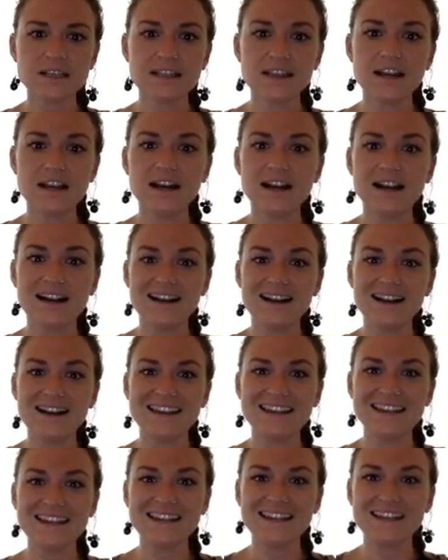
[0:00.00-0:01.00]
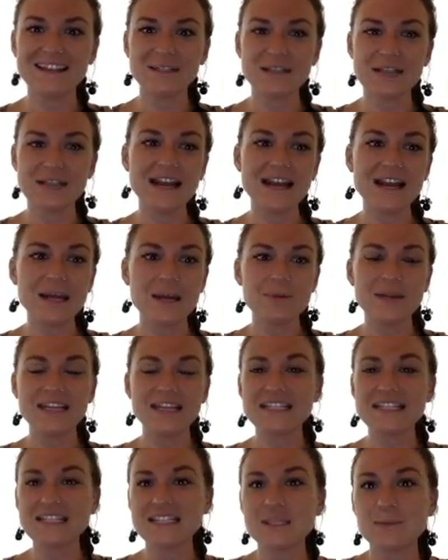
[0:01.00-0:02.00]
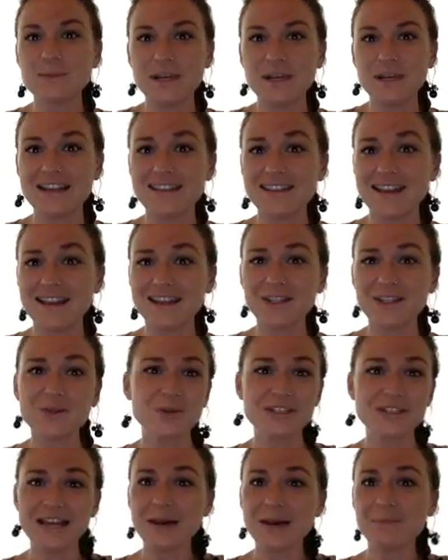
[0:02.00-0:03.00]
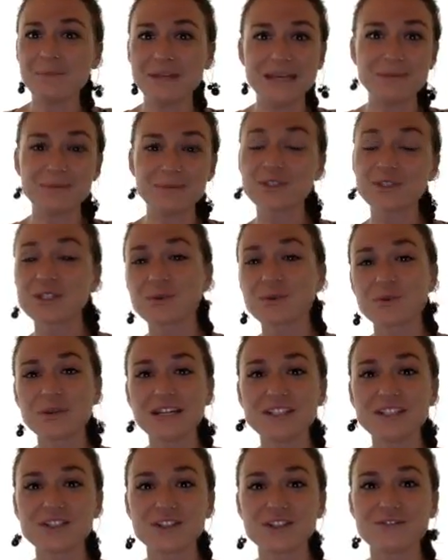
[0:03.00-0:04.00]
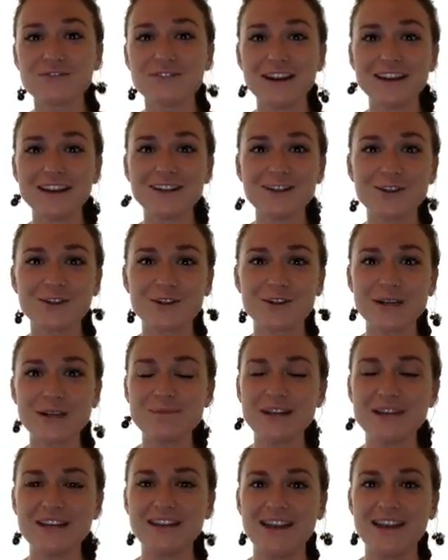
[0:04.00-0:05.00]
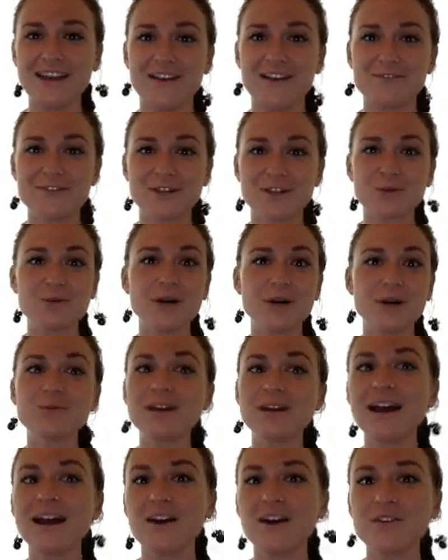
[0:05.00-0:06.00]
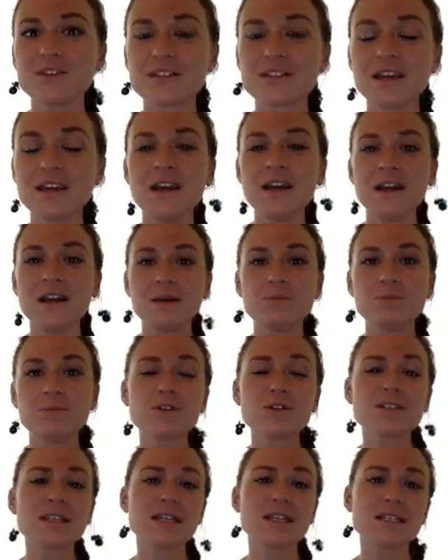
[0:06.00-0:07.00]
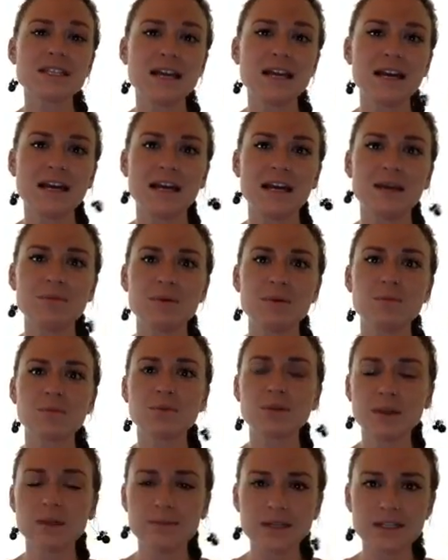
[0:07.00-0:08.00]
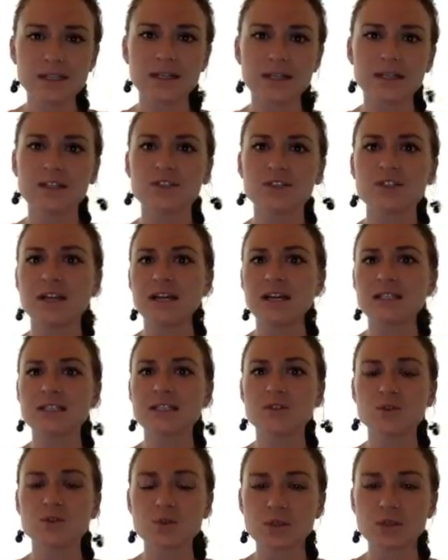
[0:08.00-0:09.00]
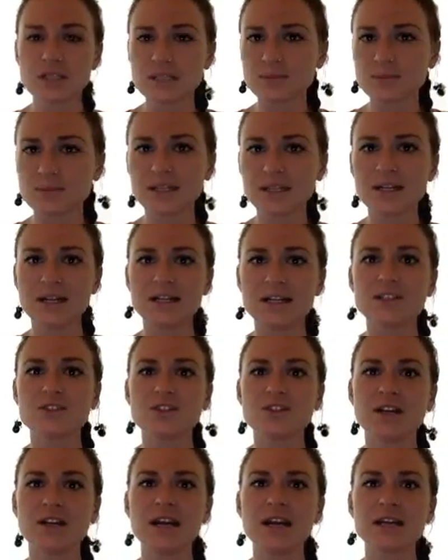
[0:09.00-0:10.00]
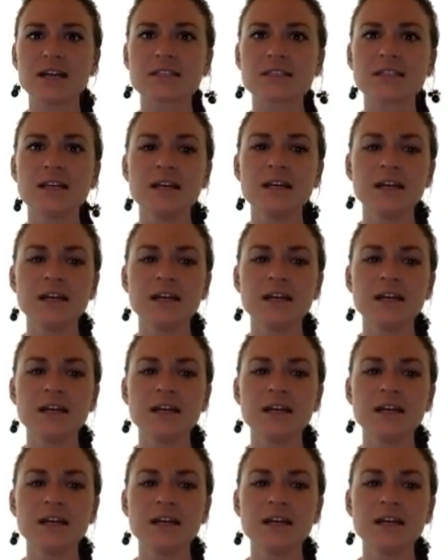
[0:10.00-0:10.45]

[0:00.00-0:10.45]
Uh, and I am anticipating that you will not be able to reach a final agreement after one round. Most of the time, employment contracts, endorsement contracts,